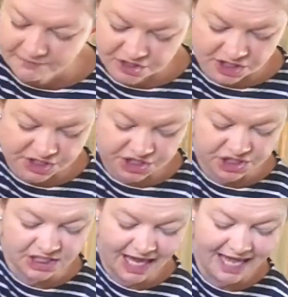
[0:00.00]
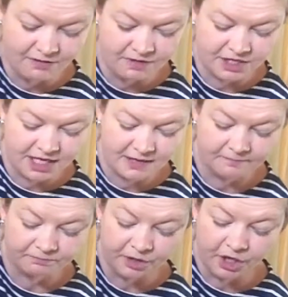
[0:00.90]
to stay with
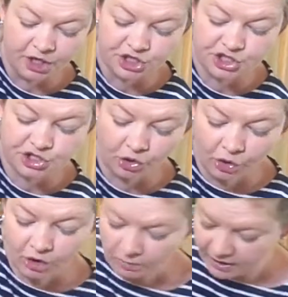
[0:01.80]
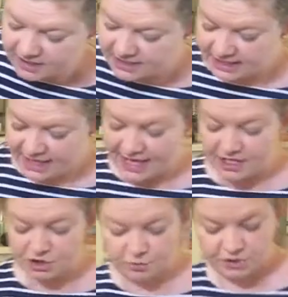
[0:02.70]
him, saw what
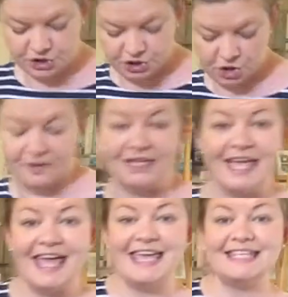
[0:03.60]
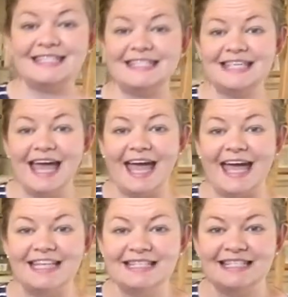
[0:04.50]
Zacchaeus was doing, he
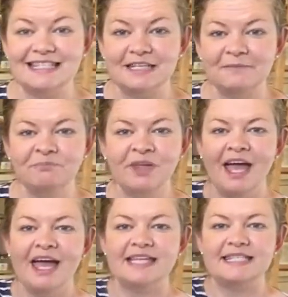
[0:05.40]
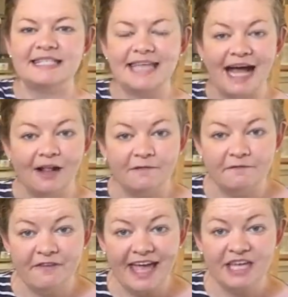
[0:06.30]
said,
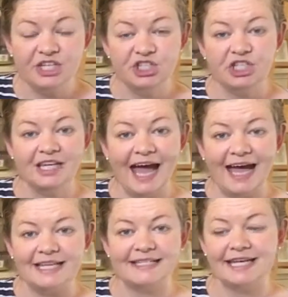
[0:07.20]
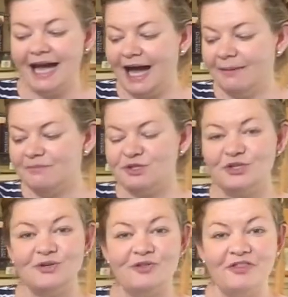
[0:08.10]
"Salvation has come
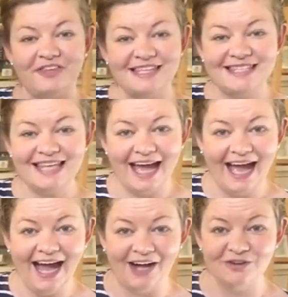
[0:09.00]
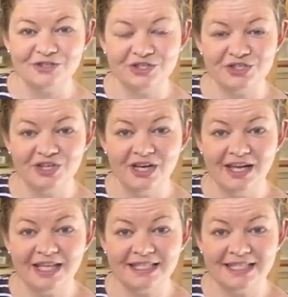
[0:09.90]
to this house
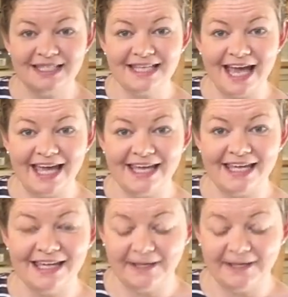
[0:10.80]
today."